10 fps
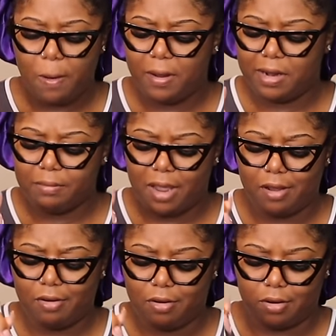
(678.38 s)
And I'm
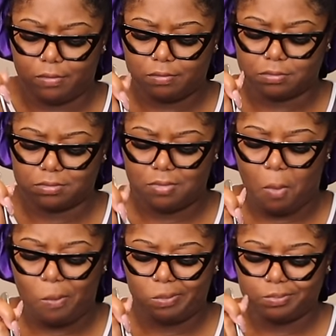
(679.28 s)
like, girl,
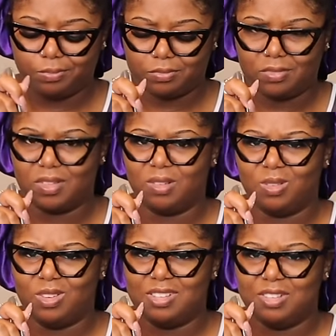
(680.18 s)

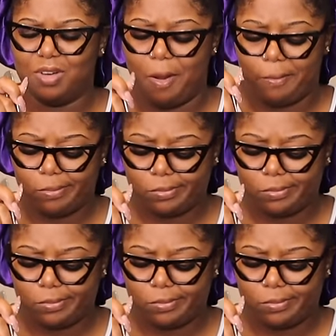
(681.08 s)
what are you doing?